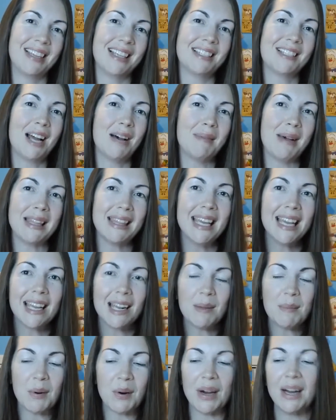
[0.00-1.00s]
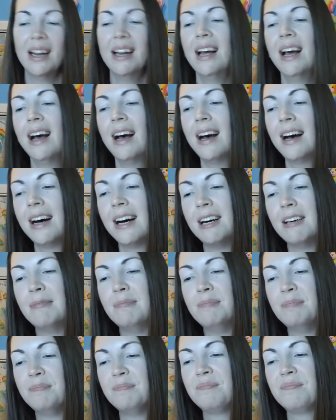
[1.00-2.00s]
It's not my thing anymore.
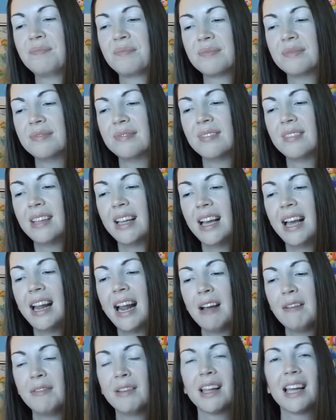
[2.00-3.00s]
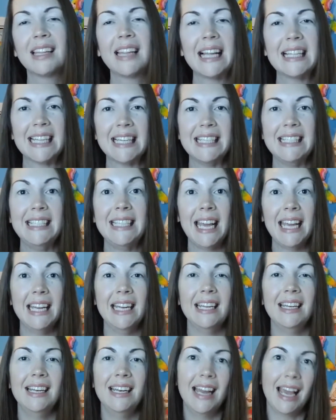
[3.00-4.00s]
Um, and I feel like that's a
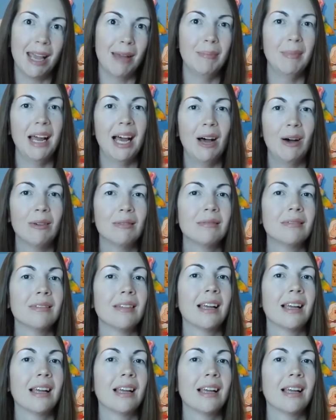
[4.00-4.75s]
dated name now.